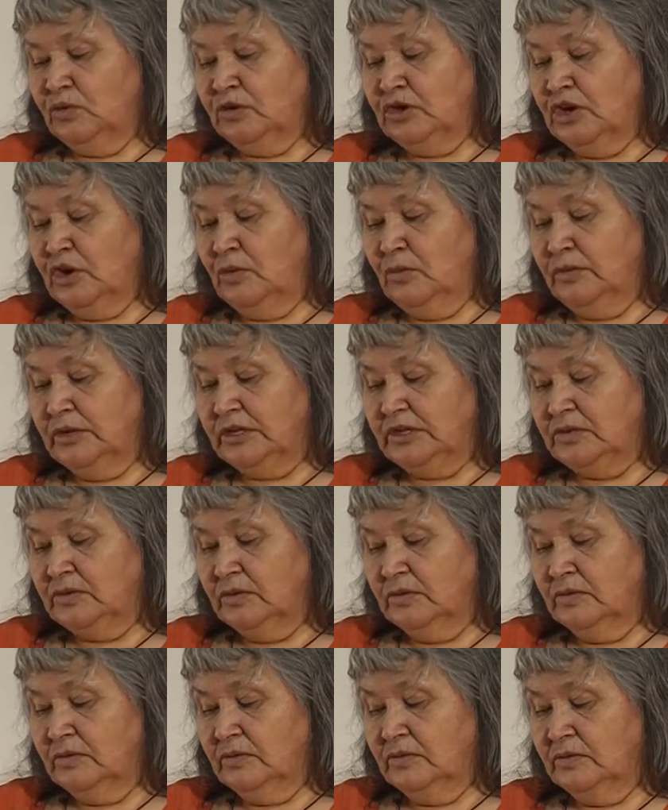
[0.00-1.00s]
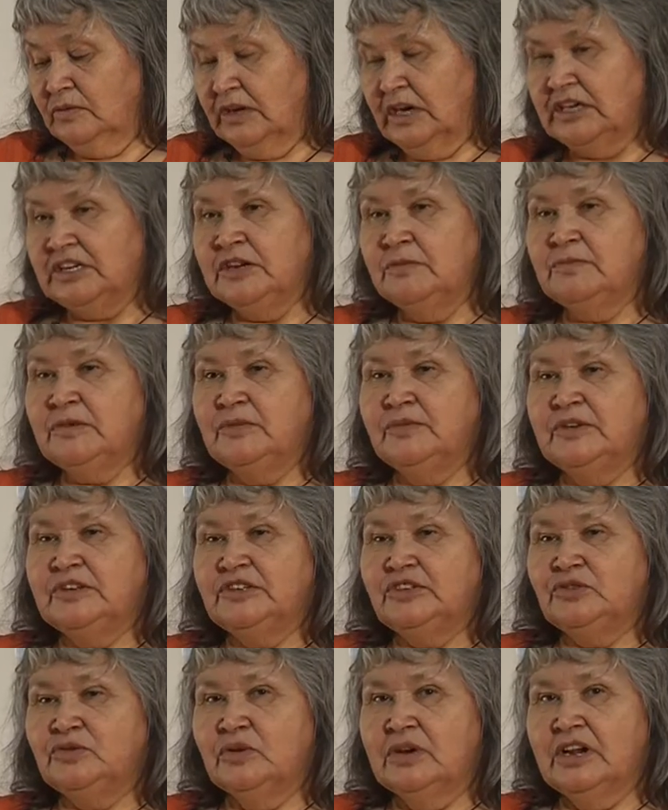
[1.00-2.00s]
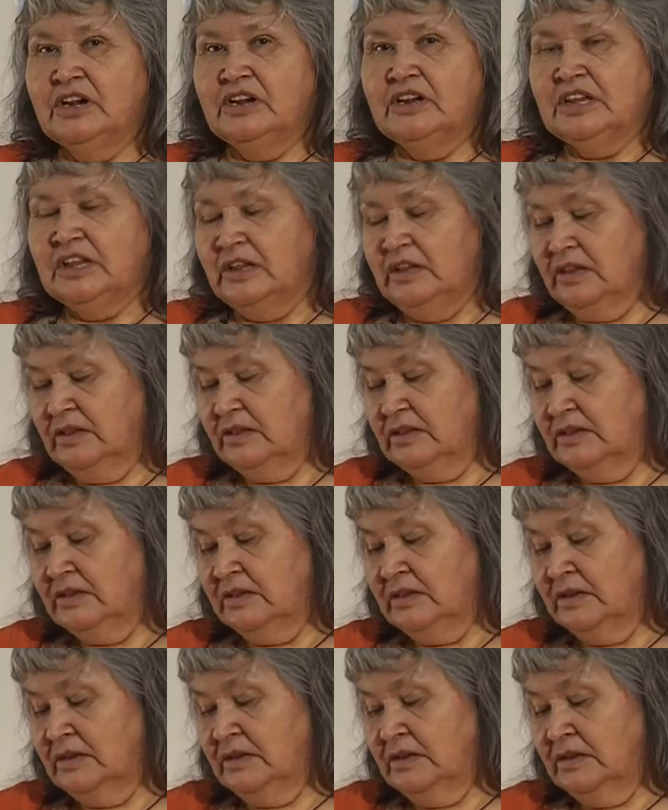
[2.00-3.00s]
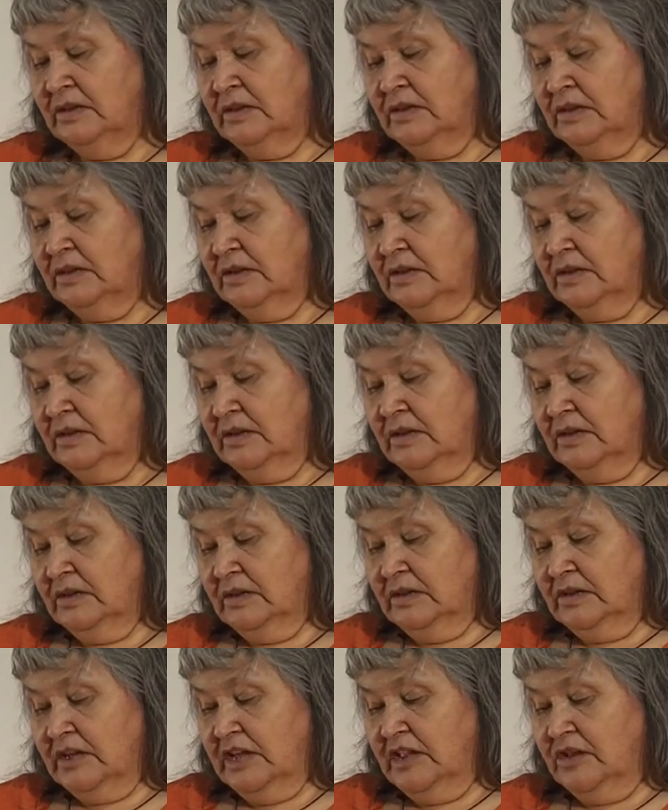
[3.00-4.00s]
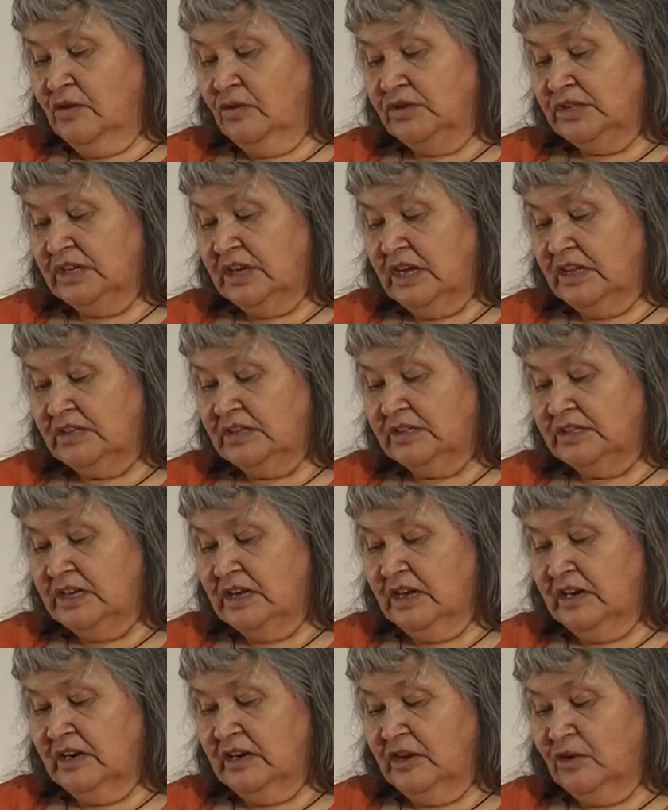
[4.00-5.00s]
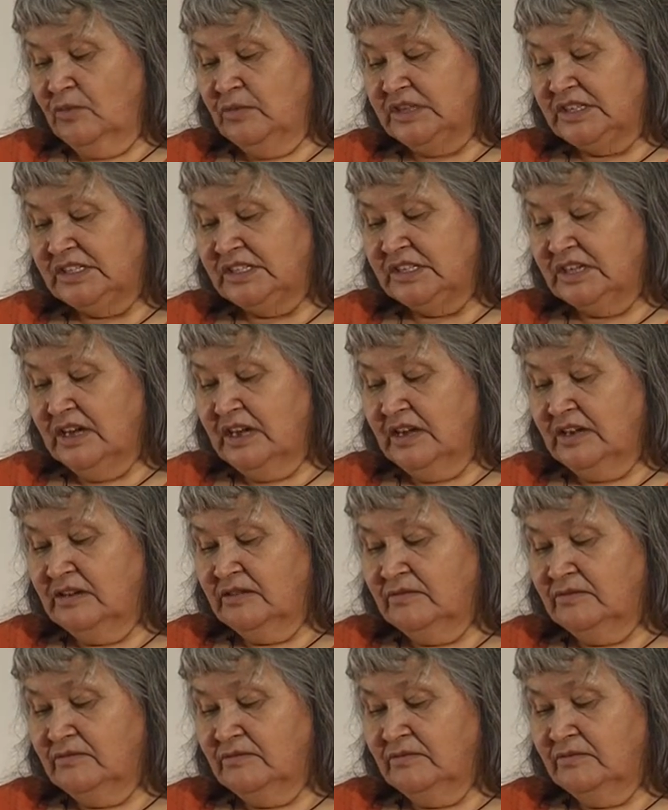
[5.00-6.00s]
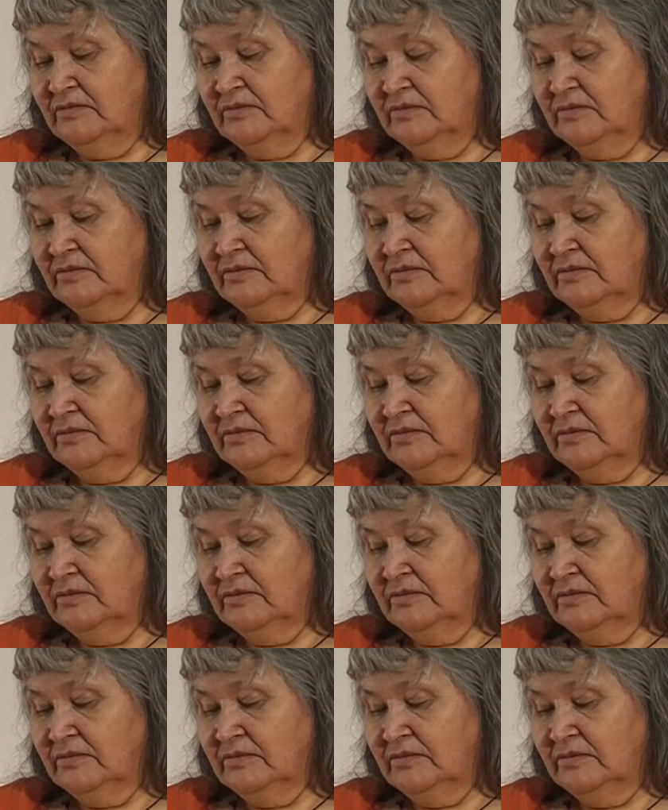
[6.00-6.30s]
People hold meetings for different reasons, for annual general meetings, for social issues.